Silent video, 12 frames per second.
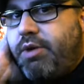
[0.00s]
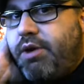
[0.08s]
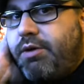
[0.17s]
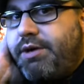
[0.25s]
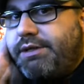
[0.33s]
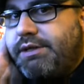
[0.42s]
We
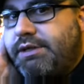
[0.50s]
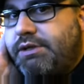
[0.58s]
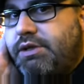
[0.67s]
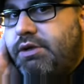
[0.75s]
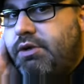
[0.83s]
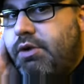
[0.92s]
always
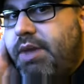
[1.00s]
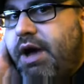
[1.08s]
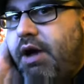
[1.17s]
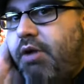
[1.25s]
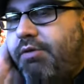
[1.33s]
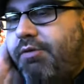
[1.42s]
do
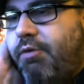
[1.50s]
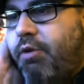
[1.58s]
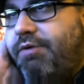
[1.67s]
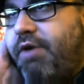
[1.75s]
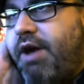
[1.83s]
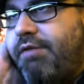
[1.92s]
about 4
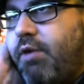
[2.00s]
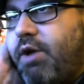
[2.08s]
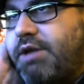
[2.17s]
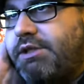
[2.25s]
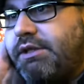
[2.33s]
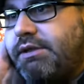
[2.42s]
or 5
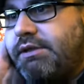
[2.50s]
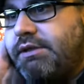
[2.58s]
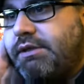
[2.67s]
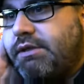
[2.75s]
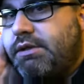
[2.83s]
questions.